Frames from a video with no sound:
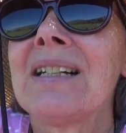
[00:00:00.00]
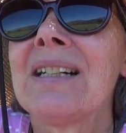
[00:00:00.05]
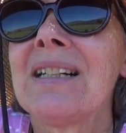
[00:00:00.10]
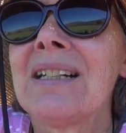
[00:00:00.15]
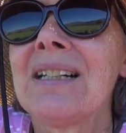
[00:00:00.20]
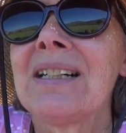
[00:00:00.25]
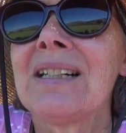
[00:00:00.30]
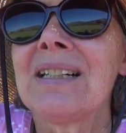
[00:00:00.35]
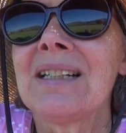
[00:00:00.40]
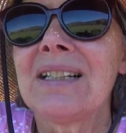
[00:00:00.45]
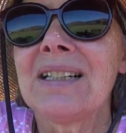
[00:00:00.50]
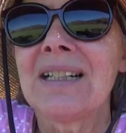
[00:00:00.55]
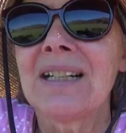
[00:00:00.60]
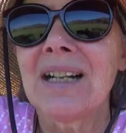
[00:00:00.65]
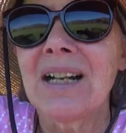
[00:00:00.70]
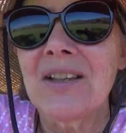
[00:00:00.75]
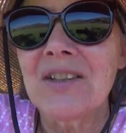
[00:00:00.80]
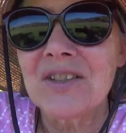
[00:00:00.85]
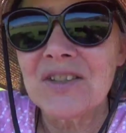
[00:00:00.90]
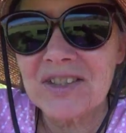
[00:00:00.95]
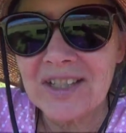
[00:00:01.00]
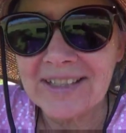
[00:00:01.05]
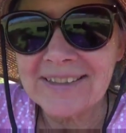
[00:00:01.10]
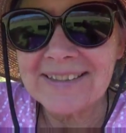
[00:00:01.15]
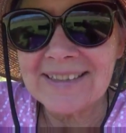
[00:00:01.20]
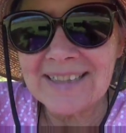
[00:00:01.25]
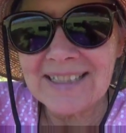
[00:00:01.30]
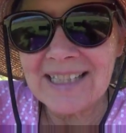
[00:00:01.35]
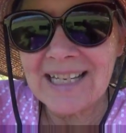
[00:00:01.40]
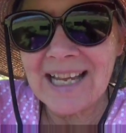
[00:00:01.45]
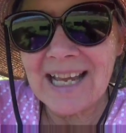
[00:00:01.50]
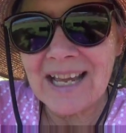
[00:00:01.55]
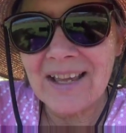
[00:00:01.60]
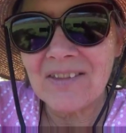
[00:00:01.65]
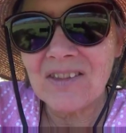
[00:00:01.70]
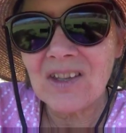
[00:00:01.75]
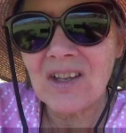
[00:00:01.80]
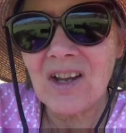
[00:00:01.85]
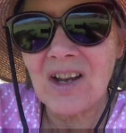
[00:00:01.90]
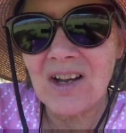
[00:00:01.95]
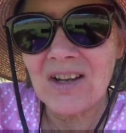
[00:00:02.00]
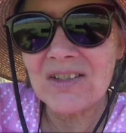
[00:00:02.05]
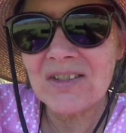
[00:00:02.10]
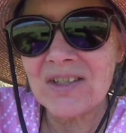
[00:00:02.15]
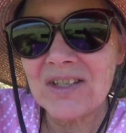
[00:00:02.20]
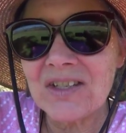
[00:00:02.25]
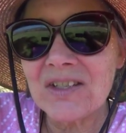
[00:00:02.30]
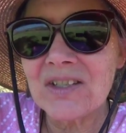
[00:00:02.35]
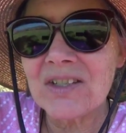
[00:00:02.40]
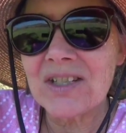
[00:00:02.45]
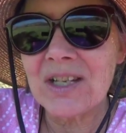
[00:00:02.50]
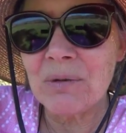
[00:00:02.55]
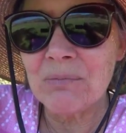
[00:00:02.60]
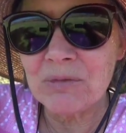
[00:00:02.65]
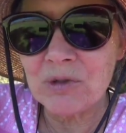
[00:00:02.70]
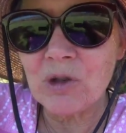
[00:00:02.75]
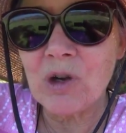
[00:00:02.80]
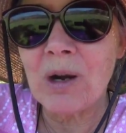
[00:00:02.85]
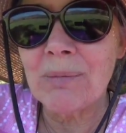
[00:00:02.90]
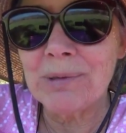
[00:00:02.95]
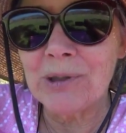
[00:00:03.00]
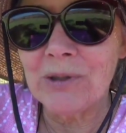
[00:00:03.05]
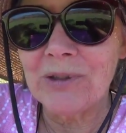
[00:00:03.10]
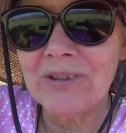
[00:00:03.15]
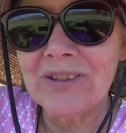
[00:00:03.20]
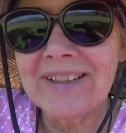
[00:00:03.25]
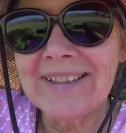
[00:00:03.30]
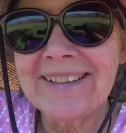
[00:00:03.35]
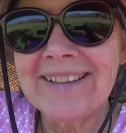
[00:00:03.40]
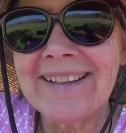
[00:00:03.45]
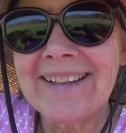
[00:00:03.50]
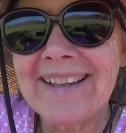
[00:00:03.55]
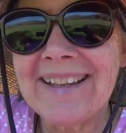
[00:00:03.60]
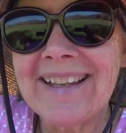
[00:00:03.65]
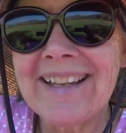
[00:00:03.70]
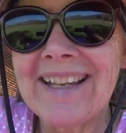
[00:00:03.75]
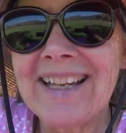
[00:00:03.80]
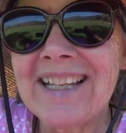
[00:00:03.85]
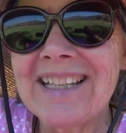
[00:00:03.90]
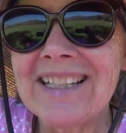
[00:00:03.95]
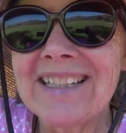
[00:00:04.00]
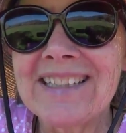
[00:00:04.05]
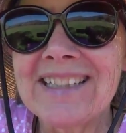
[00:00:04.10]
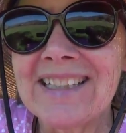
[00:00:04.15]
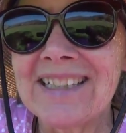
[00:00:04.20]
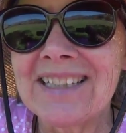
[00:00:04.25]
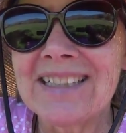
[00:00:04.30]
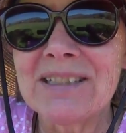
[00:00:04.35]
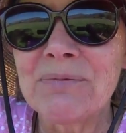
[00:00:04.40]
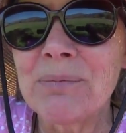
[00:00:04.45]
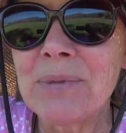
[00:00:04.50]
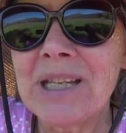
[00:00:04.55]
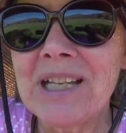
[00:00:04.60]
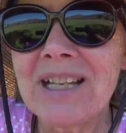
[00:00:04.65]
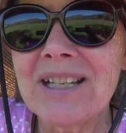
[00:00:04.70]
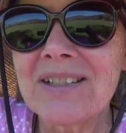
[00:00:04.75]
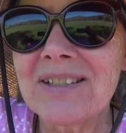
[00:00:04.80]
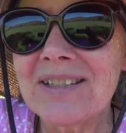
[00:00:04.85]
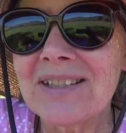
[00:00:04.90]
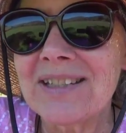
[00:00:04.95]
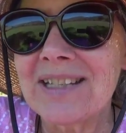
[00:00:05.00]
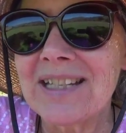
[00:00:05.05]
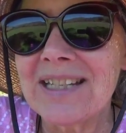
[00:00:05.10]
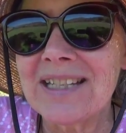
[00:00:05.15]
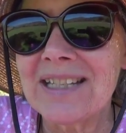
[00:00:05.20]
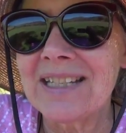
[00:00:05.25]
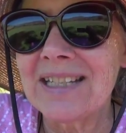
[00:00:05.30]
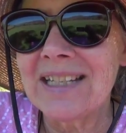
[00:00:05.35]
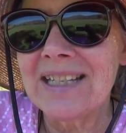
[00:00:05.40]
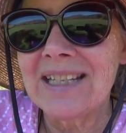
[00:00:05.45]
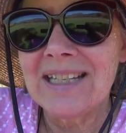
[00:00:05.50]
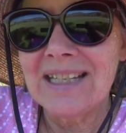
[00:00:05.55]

a sudden death causes some trouble, and because the